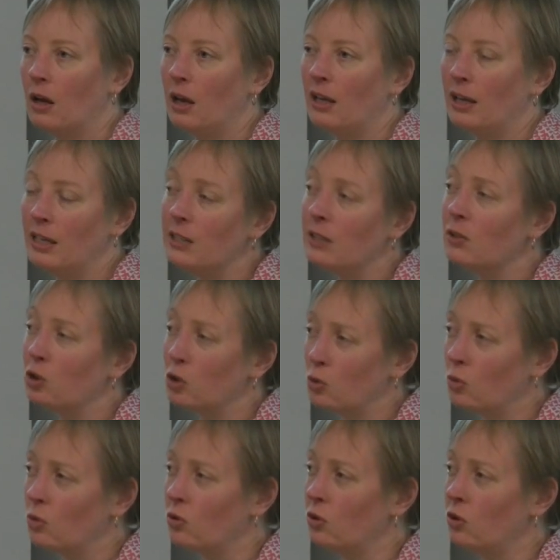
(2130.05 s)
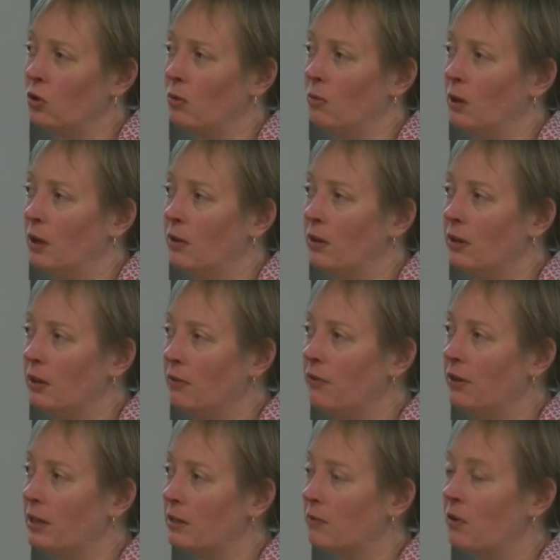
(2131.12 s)
at least in the short term, than the
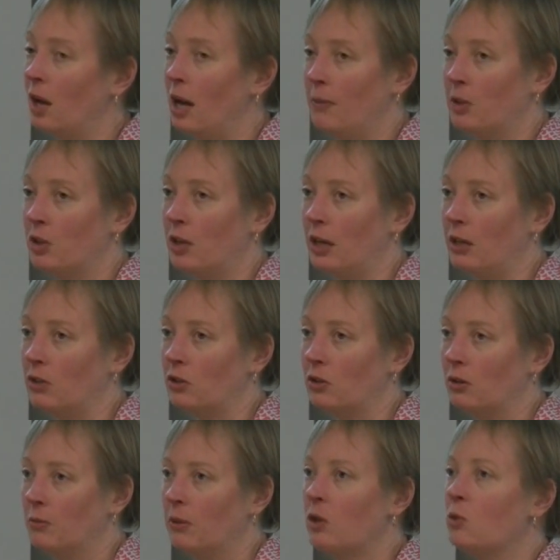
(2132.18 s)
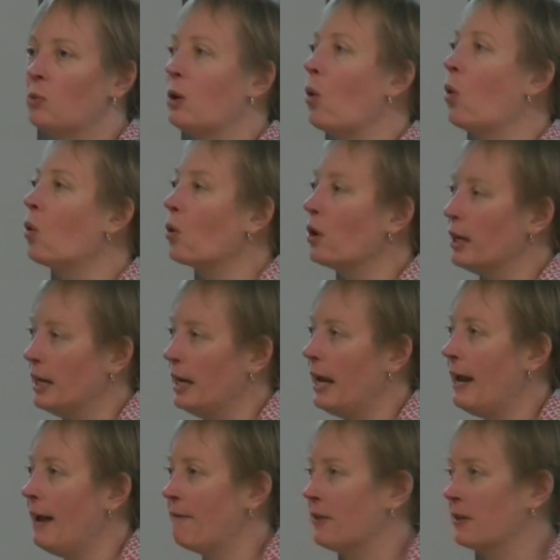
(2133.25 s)
effects of climate change, because we already
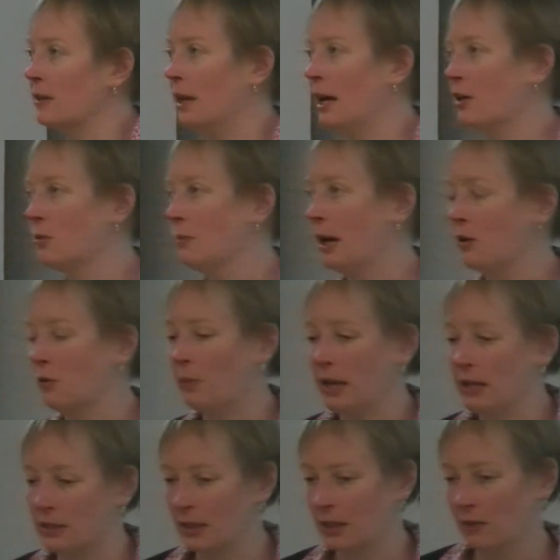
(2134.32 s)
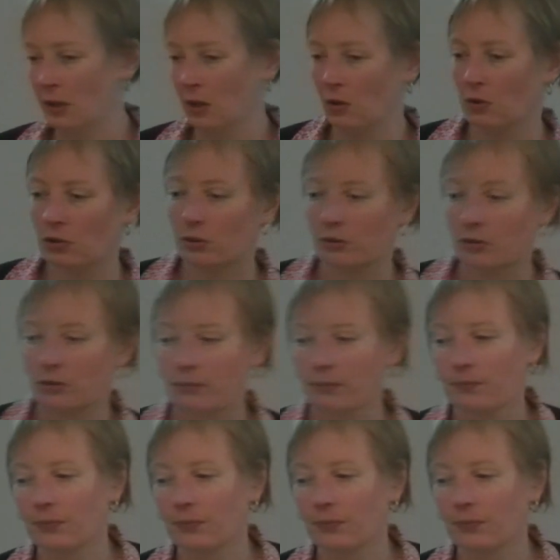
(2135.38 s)
have this large amount of plastic in the oceans.